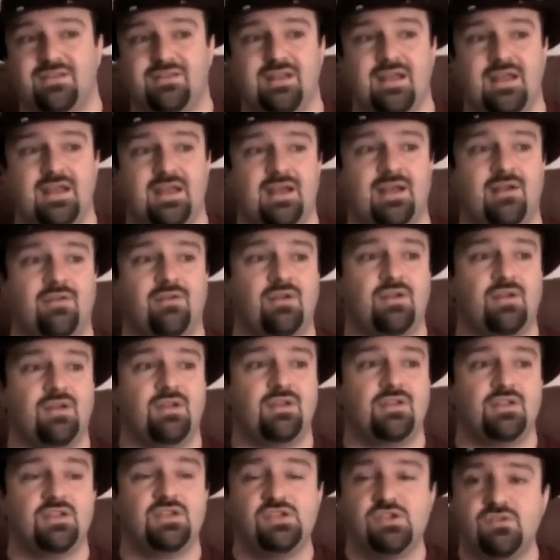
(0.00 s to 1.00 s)
Now,
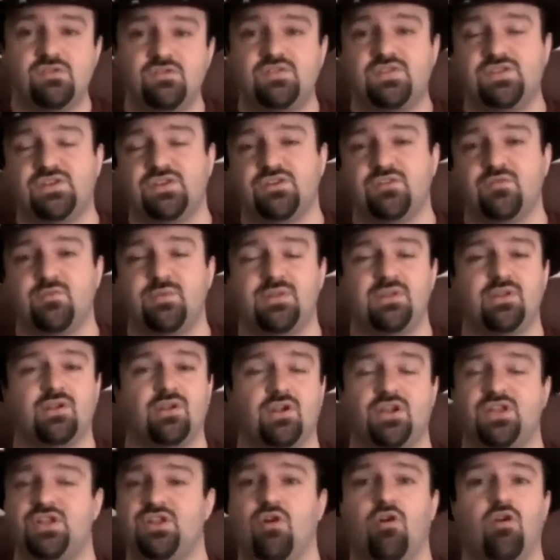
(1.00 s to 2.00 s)
YouTube and
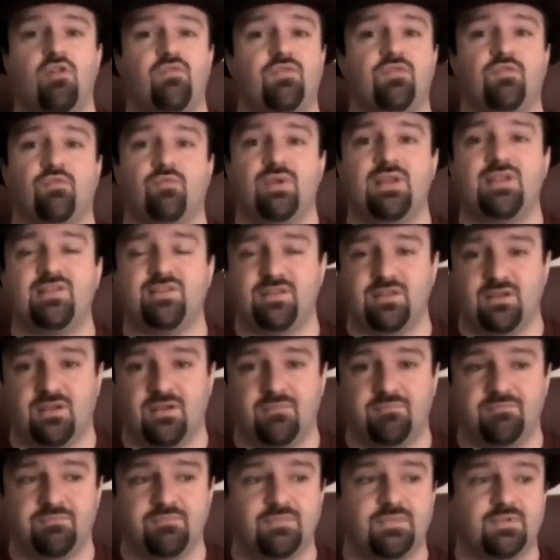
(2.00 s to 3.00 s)
their in all their
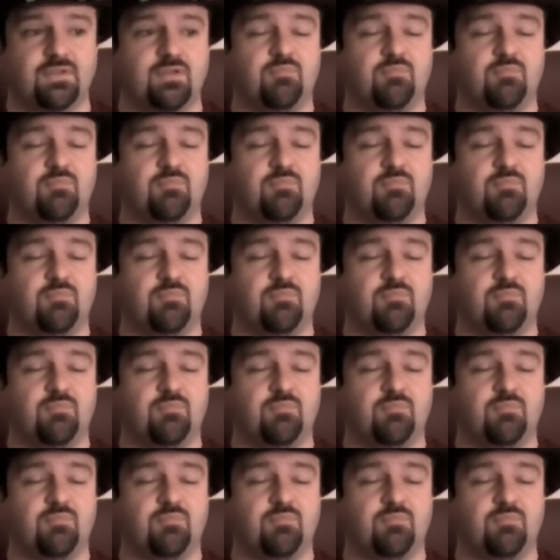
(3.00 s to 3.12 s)
wisdom